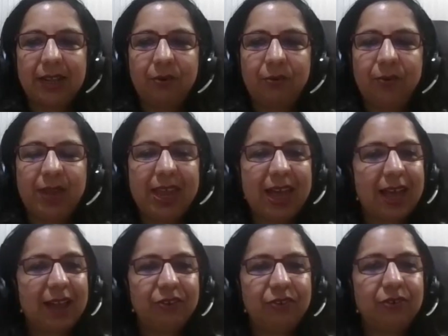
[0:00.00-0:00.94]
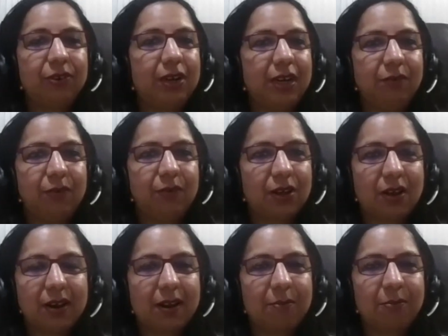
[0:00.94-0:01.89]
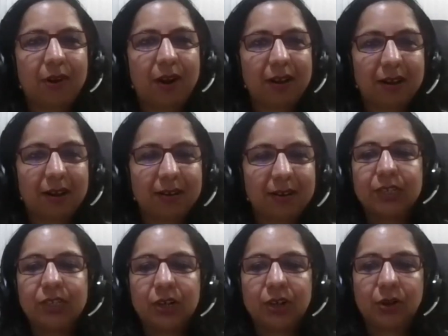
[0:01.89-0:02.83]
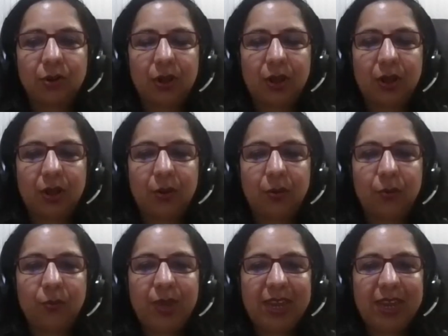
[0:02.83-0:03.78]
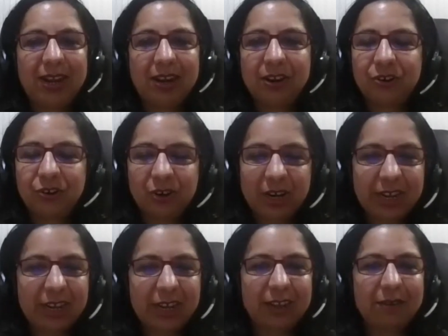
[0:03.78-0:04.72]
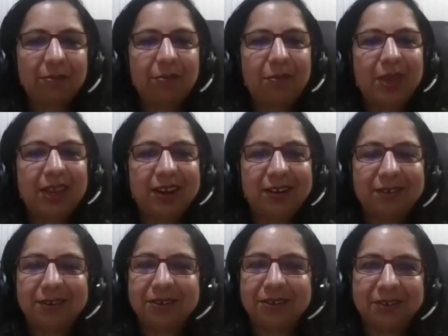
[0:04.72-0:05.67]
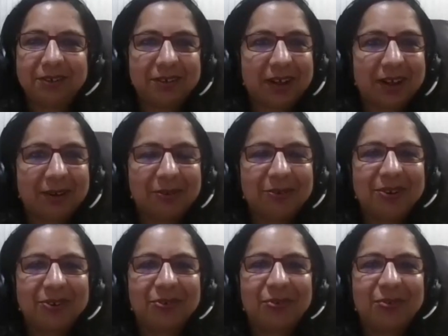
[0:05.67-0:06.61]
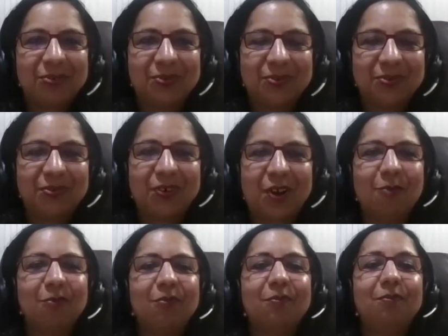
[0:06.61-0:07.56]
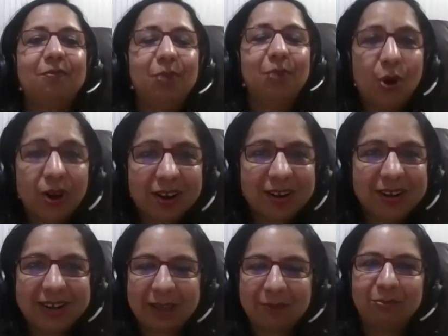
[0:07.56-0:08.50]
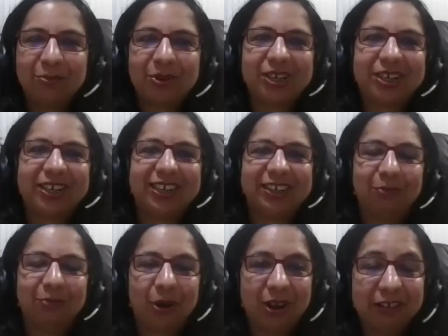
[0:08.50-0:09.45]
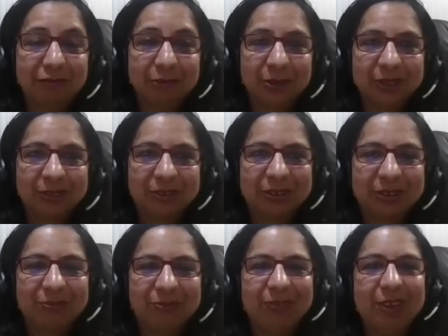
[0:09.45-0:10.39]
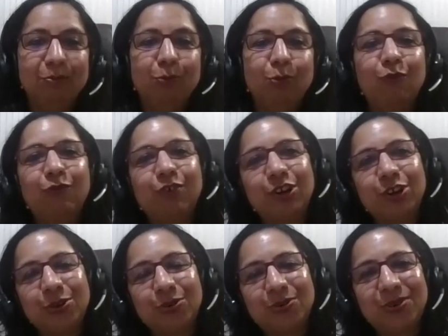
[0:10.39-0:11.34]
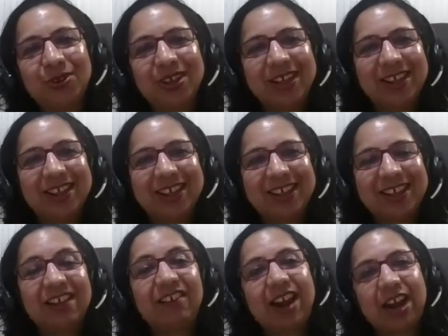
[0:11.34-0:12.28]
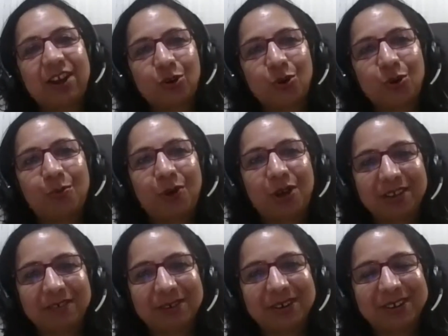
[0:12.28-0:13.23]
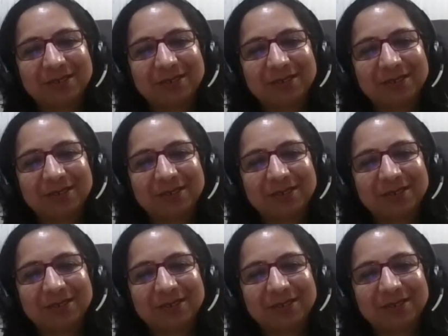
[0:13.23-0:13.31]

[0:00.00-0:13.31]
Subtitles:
we had to really work on our product. So we literally made a turnaround from pure contemporary Bollywood. We moved to retro Bollywood.